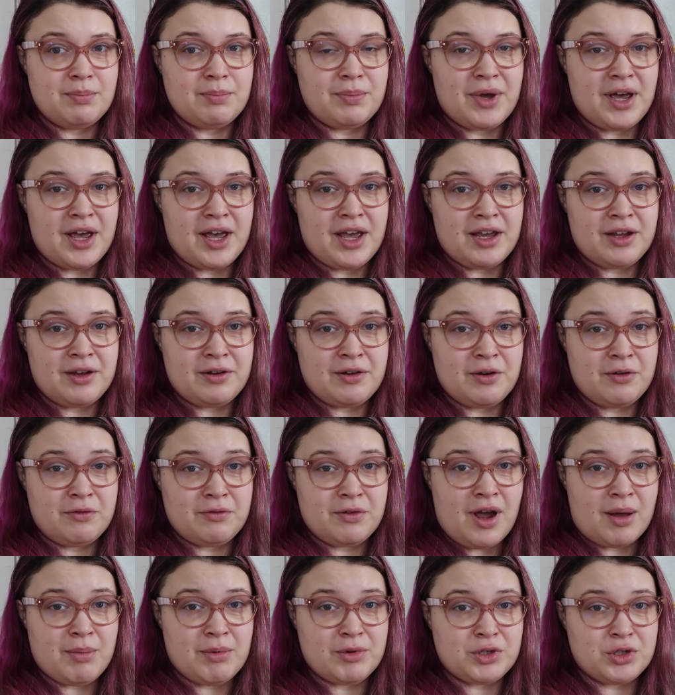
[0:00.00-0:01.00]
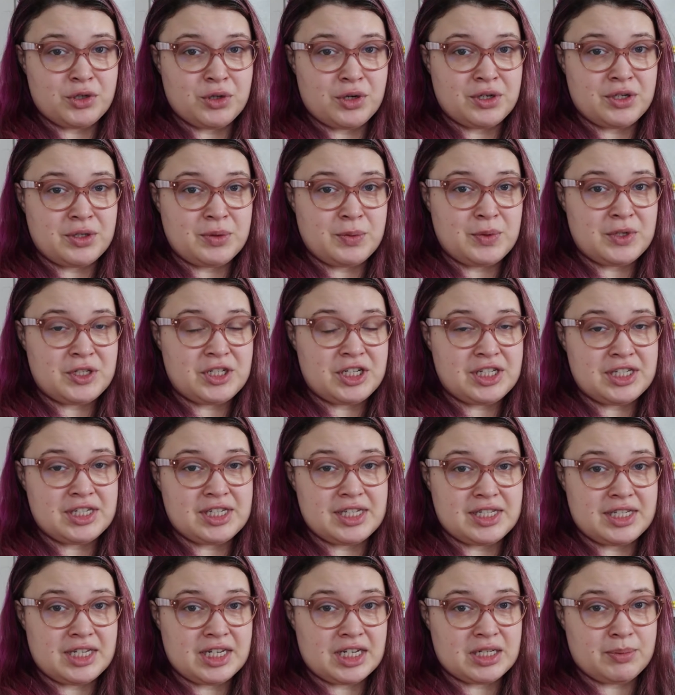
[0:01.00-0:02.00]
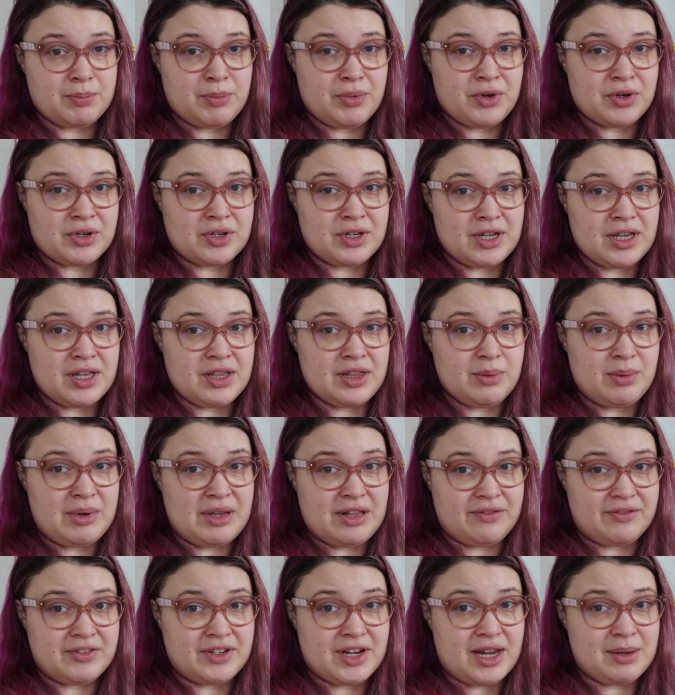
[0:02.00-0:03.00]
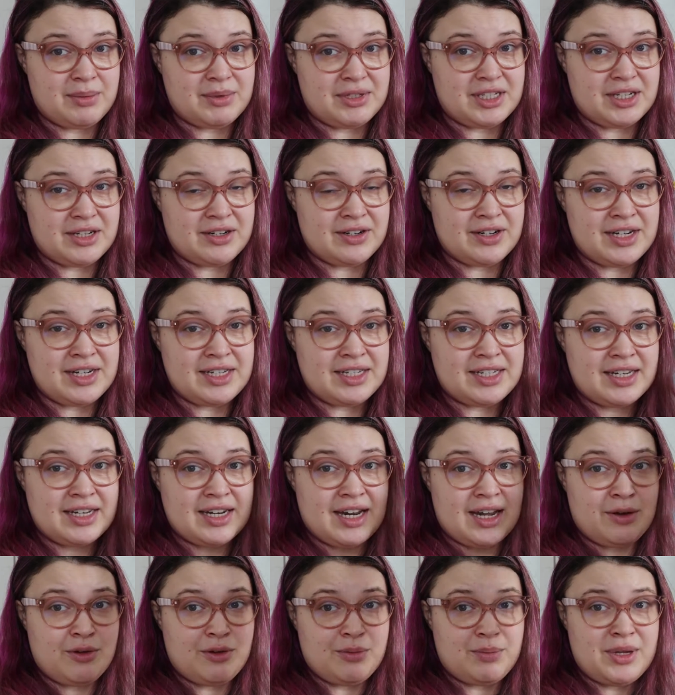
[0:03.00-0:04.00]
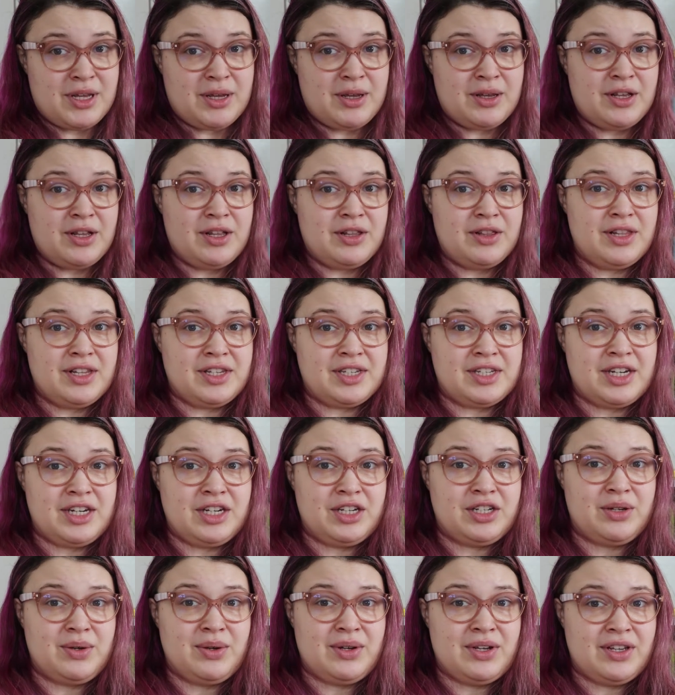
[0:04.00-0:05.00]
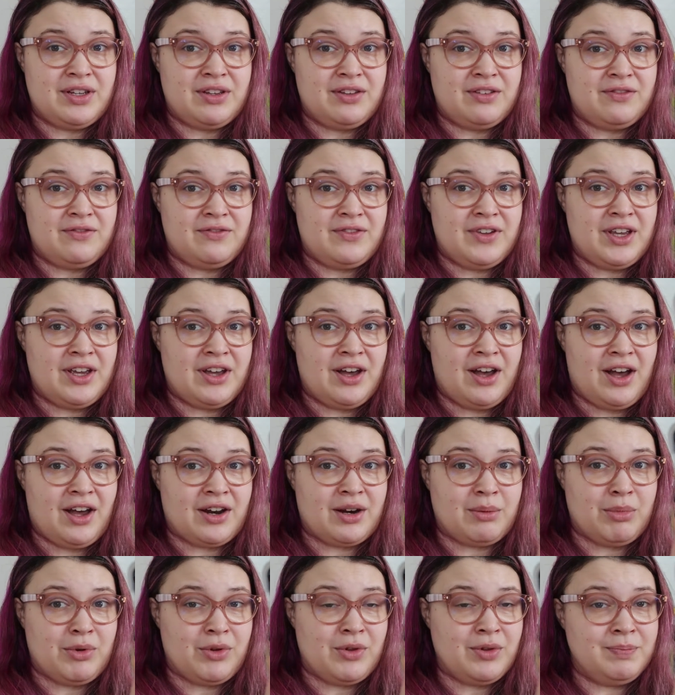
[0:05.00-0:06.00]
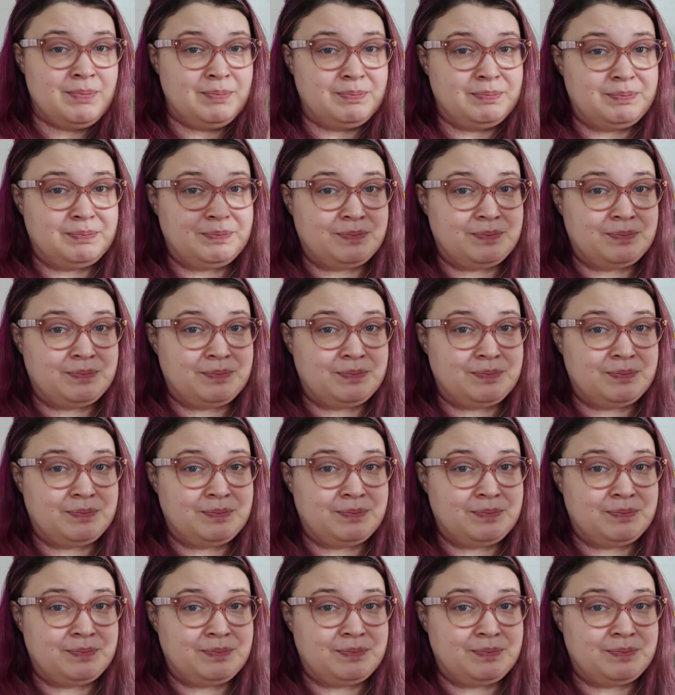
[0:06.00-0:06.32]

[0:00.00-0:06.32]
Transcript: by Robert Jordan, which is the 6th book in the Wheel of Time series, and I will be listening to it via Audible.